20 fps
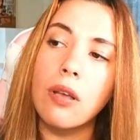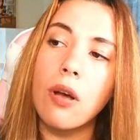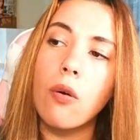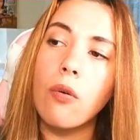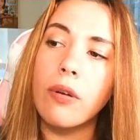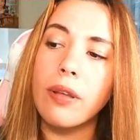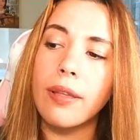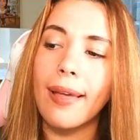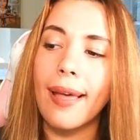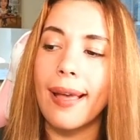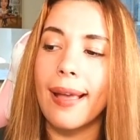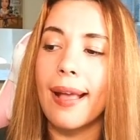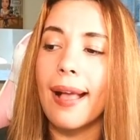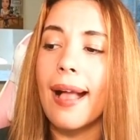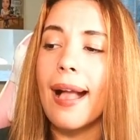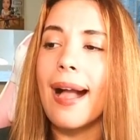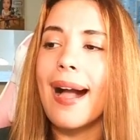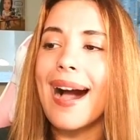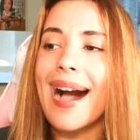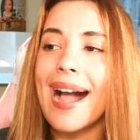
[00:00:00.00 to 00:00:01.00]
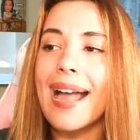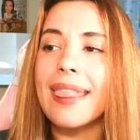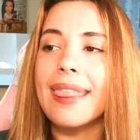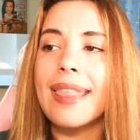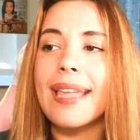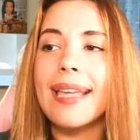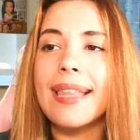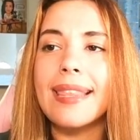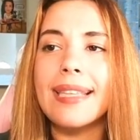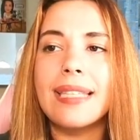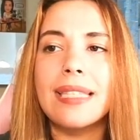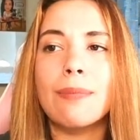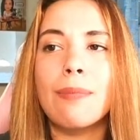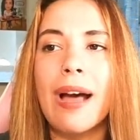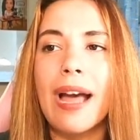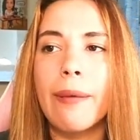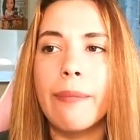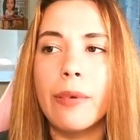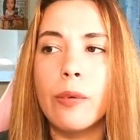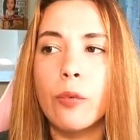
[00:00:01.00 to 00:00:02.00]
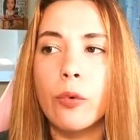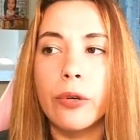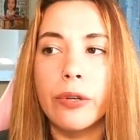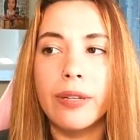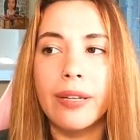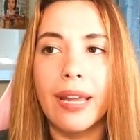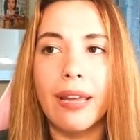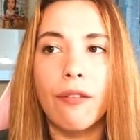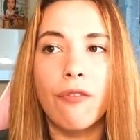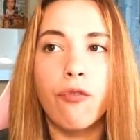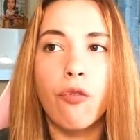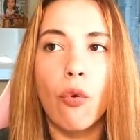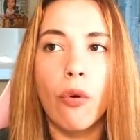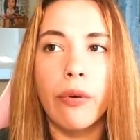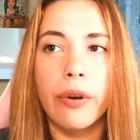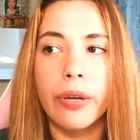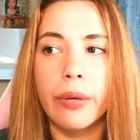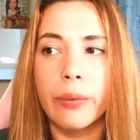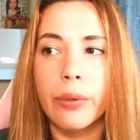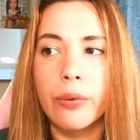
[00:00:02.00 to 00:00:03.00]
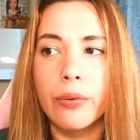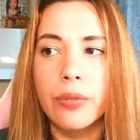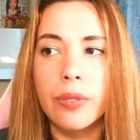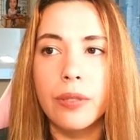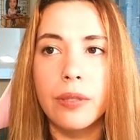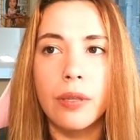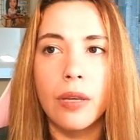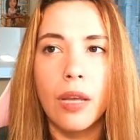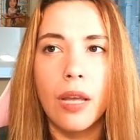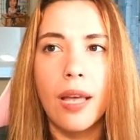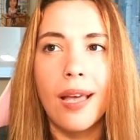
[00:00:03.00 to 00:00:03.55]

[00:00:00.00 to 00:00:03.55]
Okay, I think this might be worth like 4 euros.